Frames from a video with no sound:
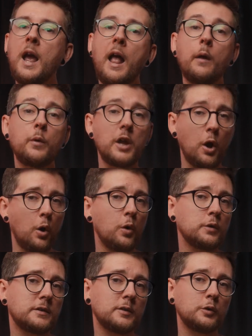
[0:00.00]
And we
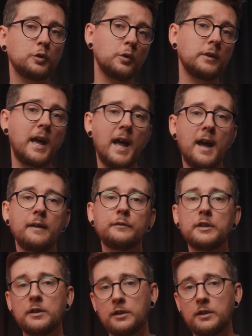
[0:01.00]
also don't have the